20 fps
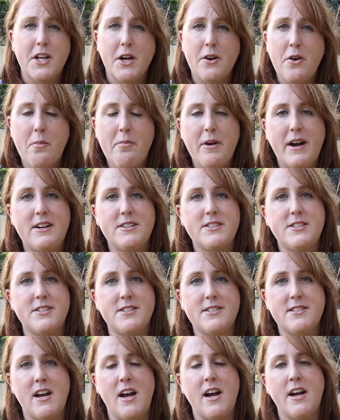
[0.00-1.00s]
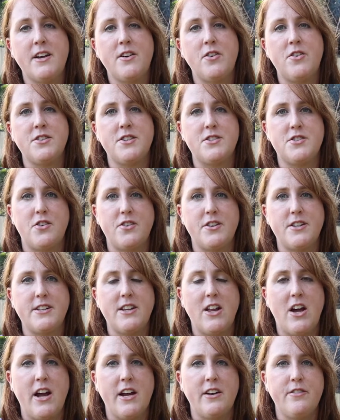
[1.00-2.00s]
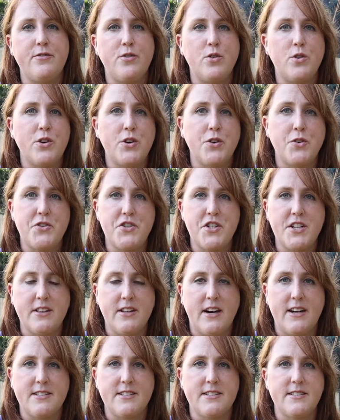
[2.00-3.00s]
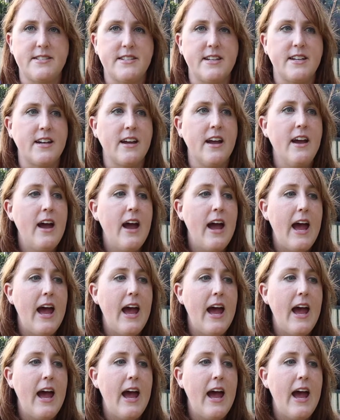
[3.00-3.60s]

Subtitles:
They're about to sign on the dotted line for Gucci Licensing,